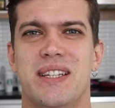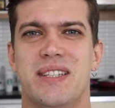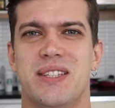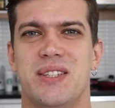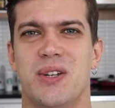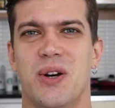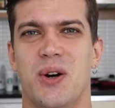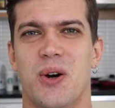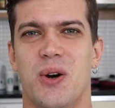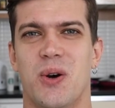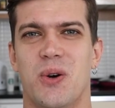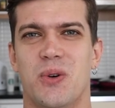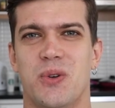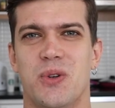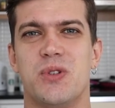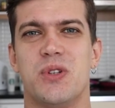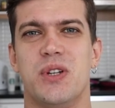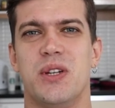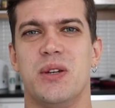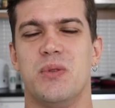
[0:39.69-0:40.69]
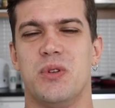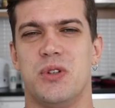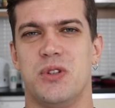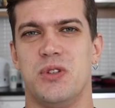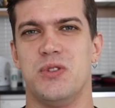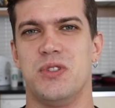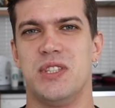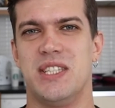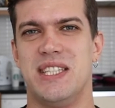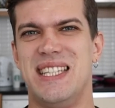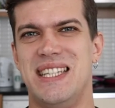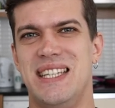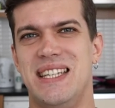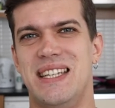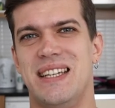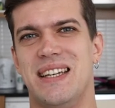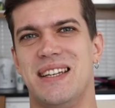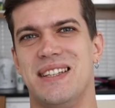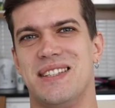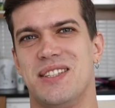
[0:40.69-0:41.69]
So usually what you
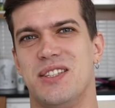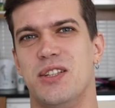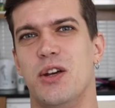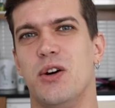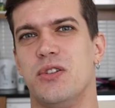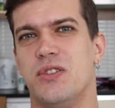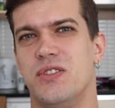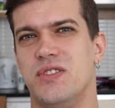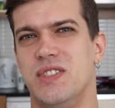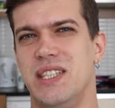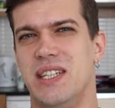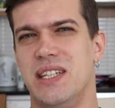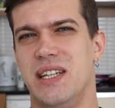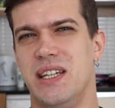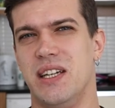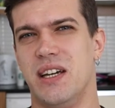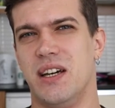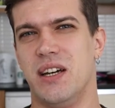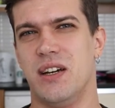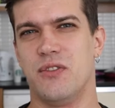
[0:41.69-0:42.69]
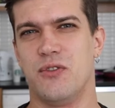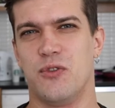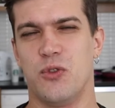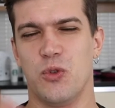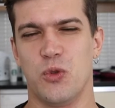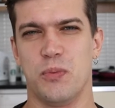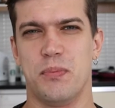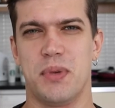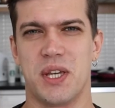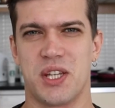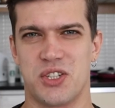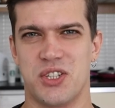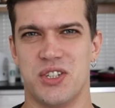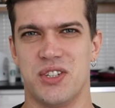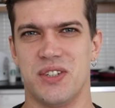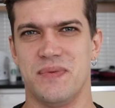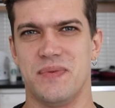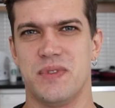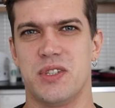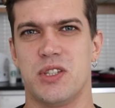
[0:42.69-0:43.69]
see, it's not really a full picture.